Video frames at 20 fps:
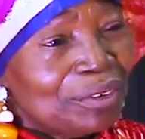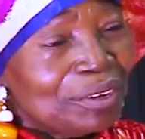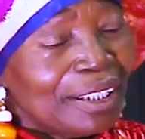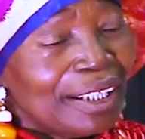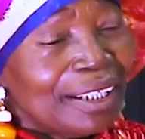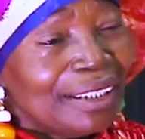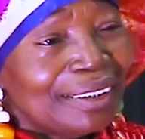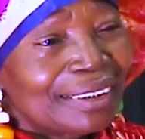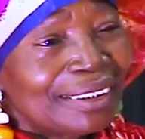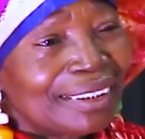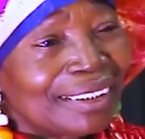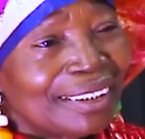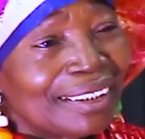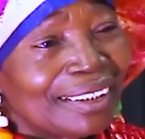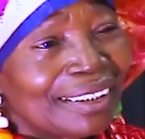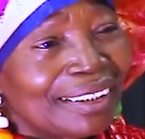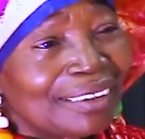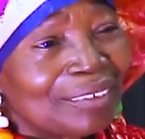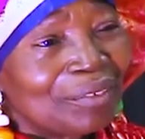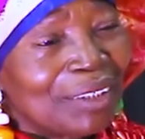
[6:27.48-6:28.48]
We do it,
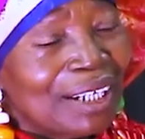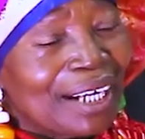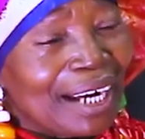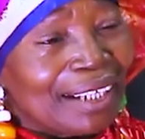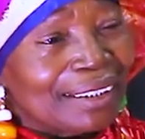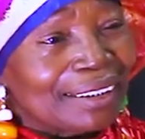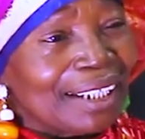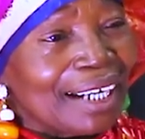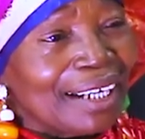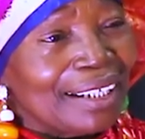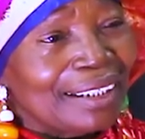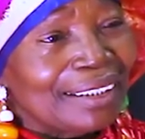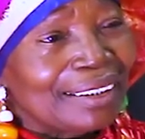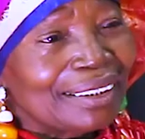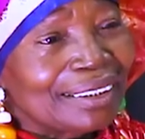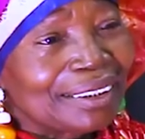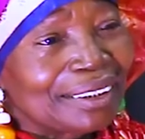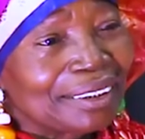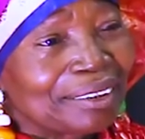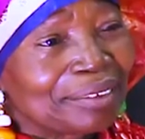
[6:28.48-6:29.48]
we can tie
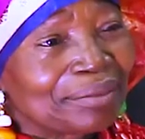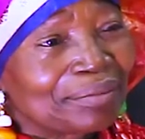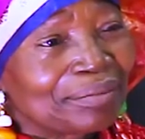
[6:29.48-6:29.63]
it.